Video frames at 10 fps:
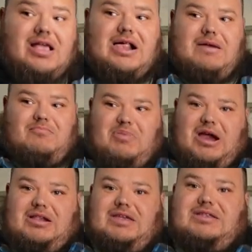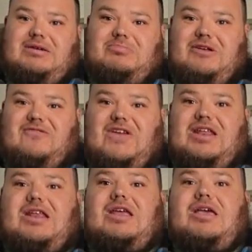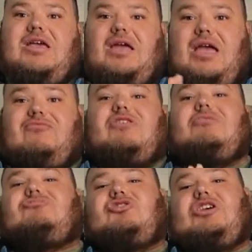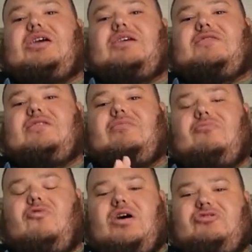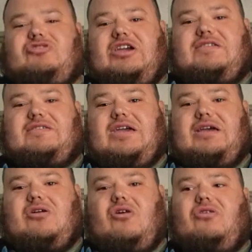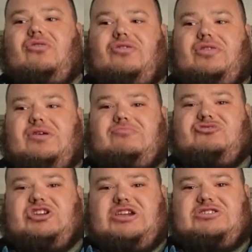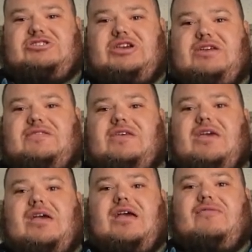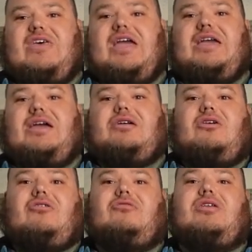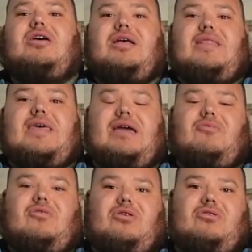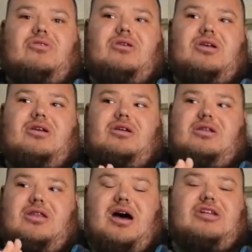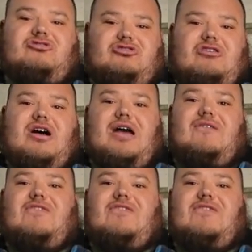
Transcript: I barely dip their feet in it. If those quail chicks get cold, them chicken chicks, if they get cold, they will not strive.